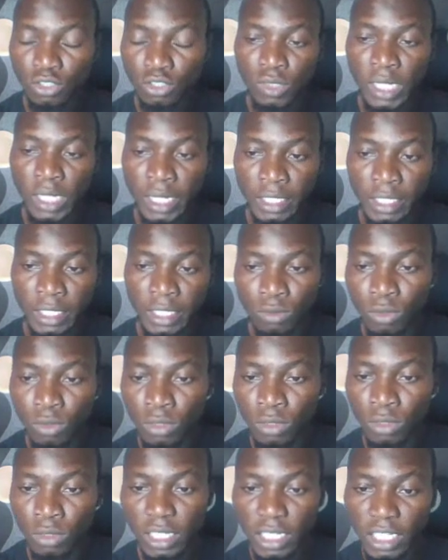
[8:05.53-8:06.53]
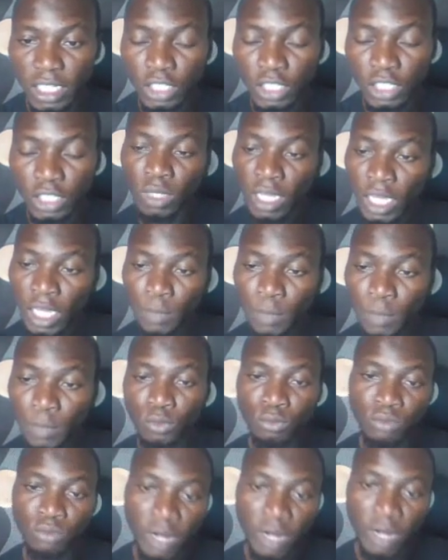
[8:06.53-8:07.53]
through that keyword, it will help
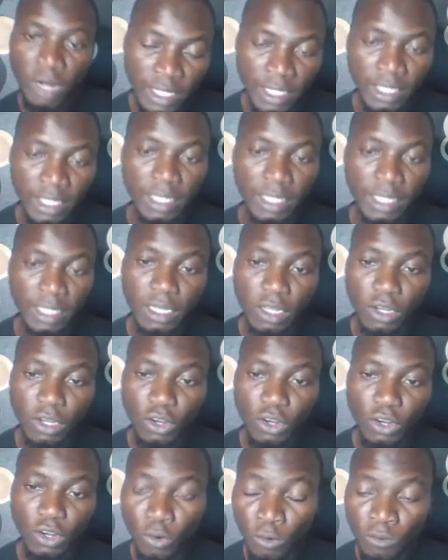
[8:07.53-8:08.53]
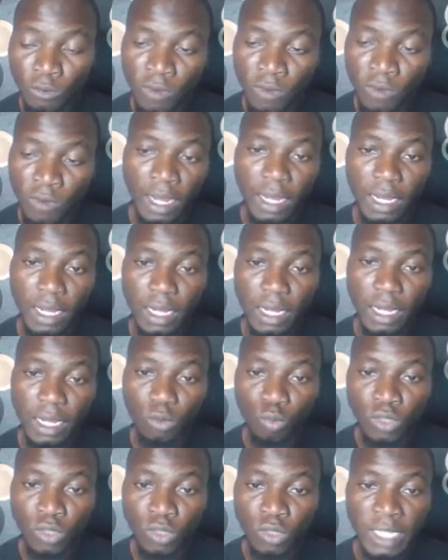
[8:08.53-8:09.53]
you rank over
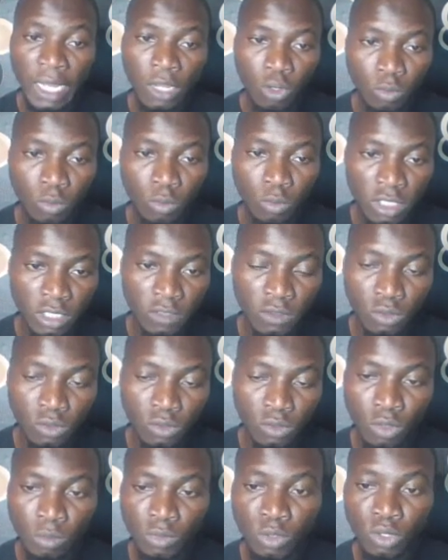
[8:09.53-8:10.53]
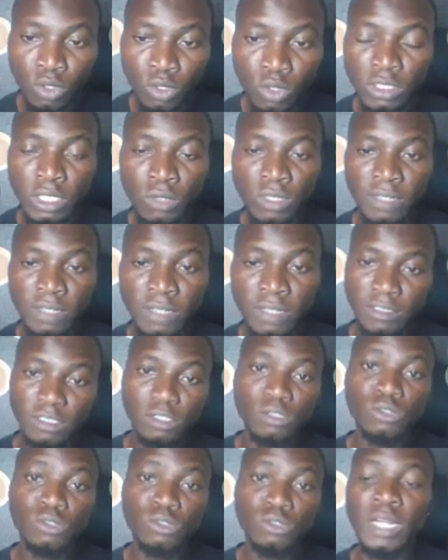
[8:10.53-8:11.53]
with high competitive keyword, because they will
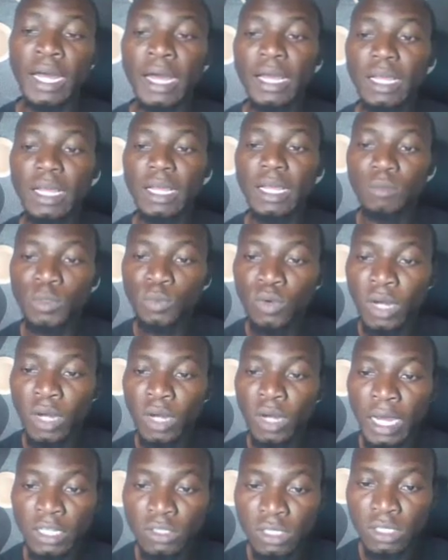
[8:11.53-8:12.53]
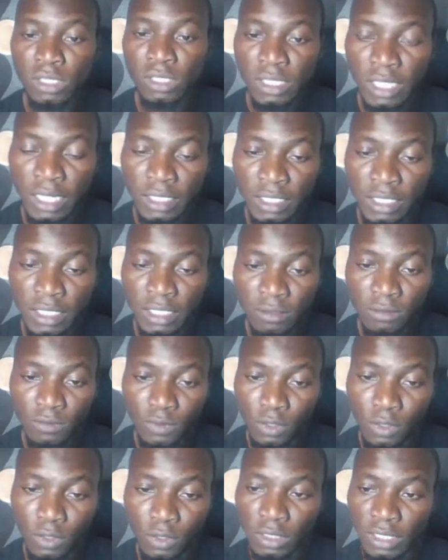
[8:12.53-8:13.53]
definitely know that people are actually searching
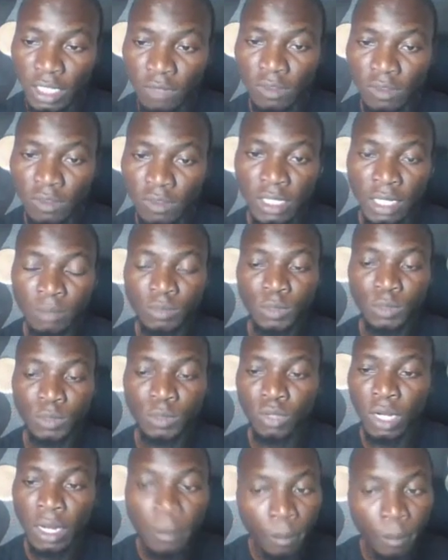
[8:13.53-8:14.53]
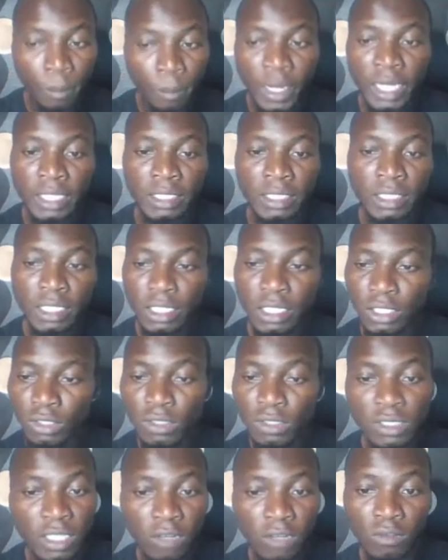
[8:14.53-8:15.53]
for your service and people are buying
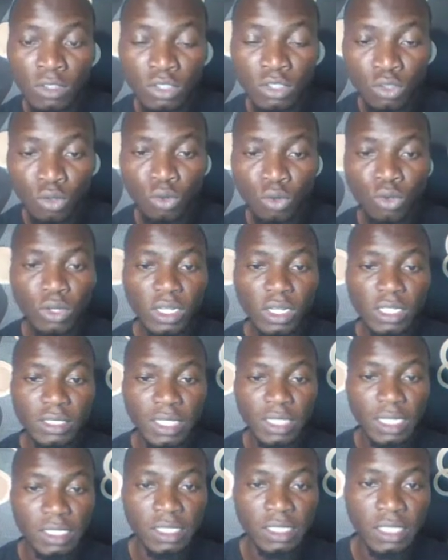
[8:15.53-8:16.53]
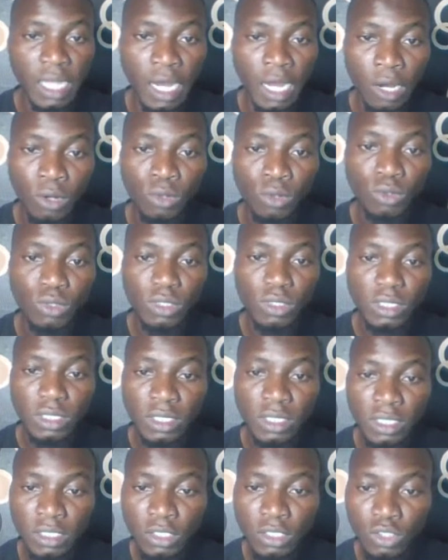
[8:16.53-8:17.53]
your service. So that is how
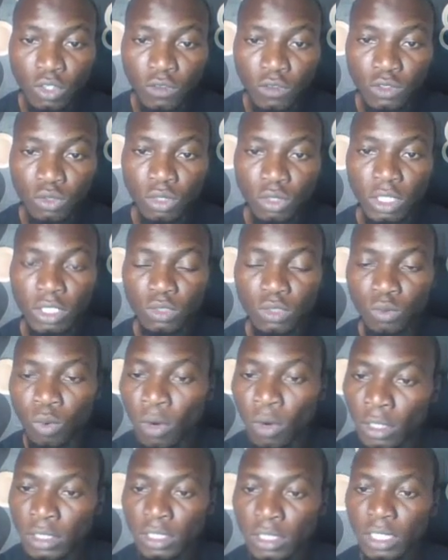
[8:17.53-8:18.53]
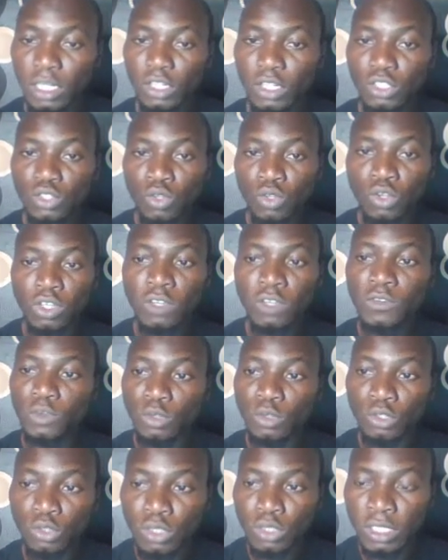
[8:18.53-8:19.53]
this software works. So if
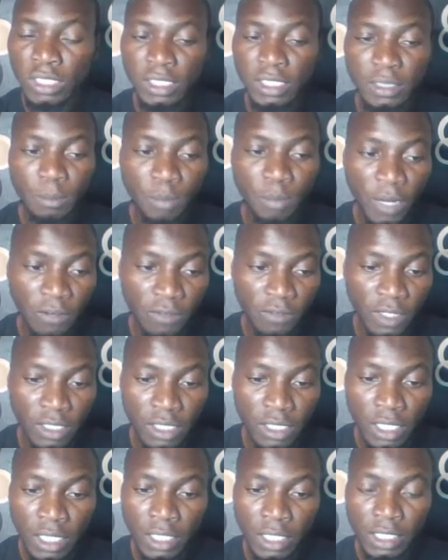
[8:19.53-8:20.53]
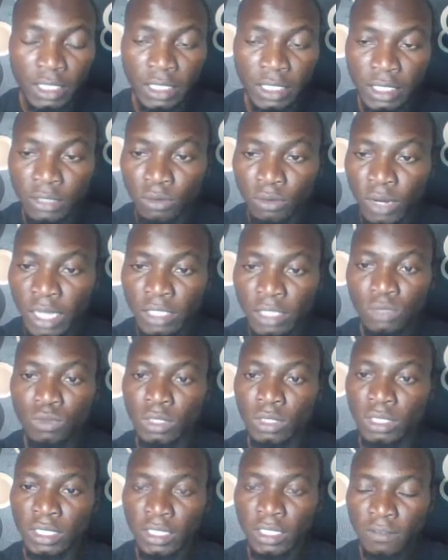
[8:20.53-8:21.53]
you use it perfectly in the right
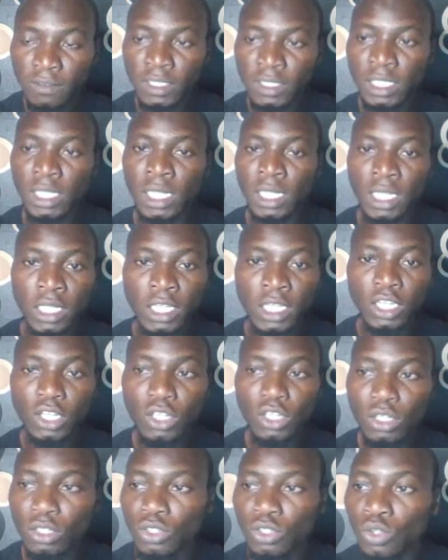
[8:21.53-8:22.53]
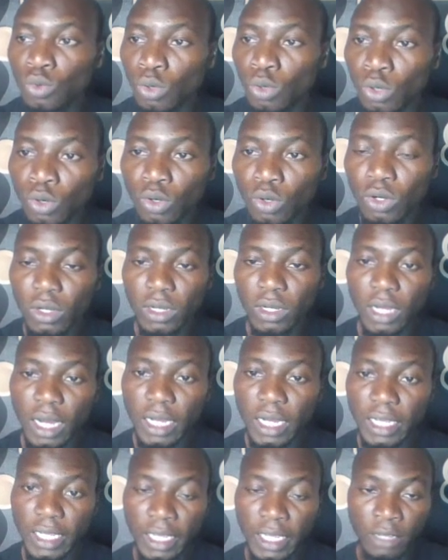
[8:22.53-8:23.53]
way, definitely you will
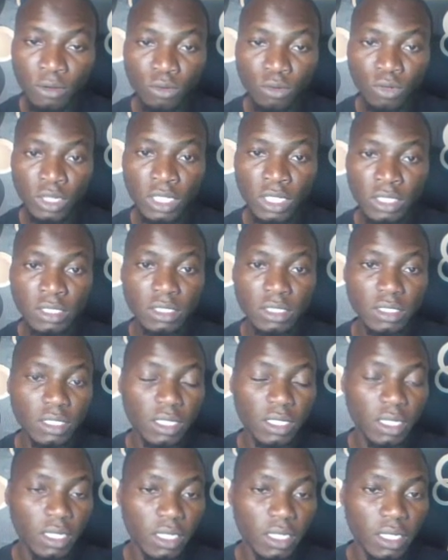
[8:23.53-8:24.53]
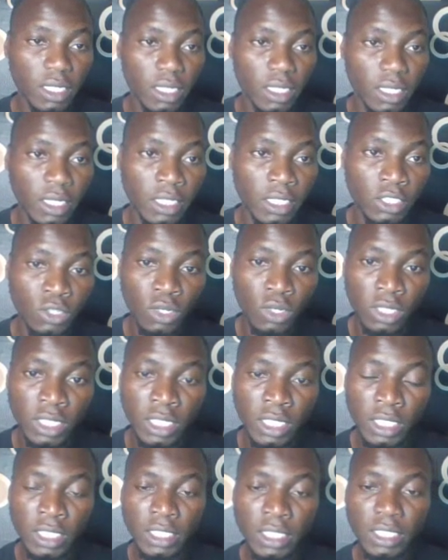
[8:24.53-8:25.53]
increase in your
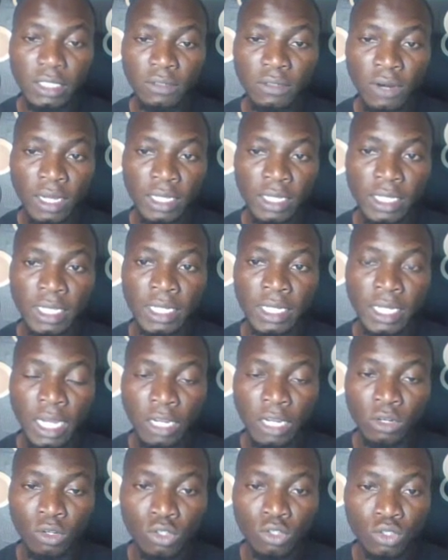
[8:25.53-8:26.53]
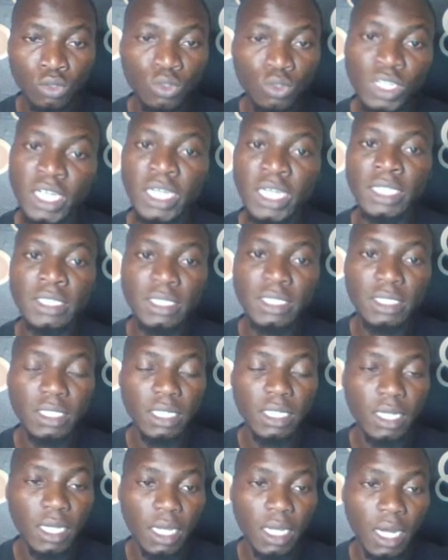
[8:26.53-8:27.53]
gig ranking and also get
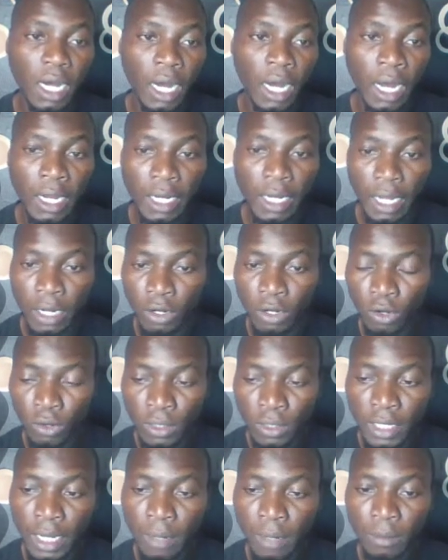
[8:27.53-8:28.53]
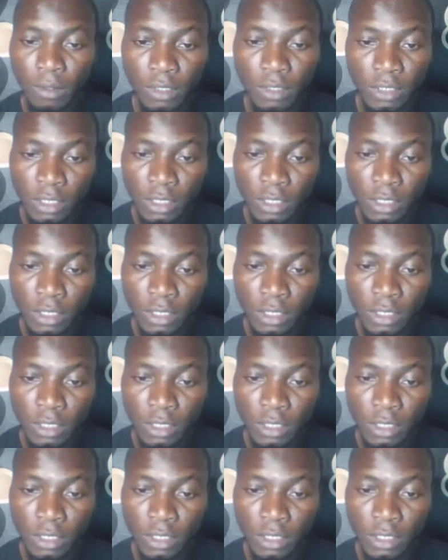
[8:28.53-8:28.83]
an order